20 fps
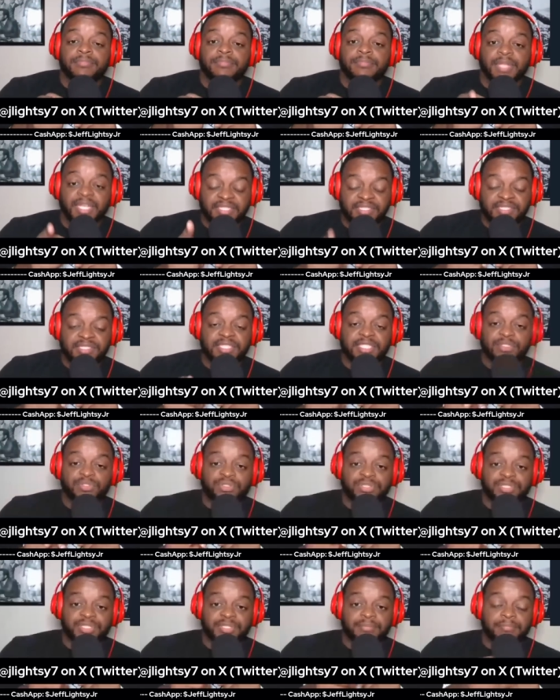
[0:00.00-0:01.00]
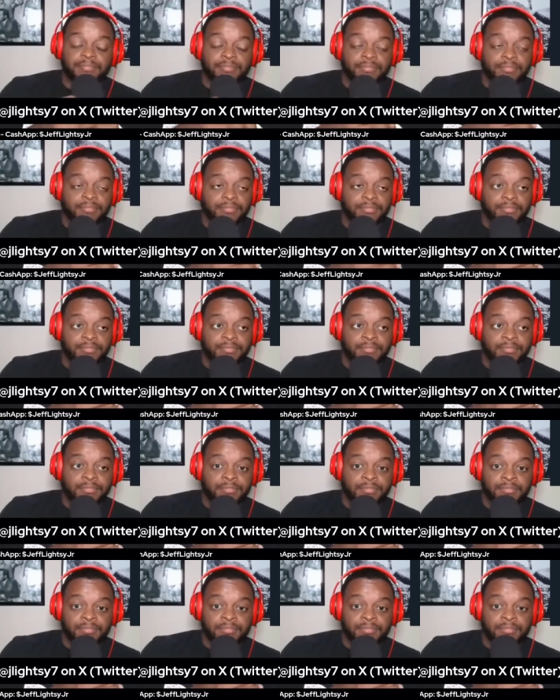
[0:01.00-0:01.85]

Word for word: This is interesting. I'll show you.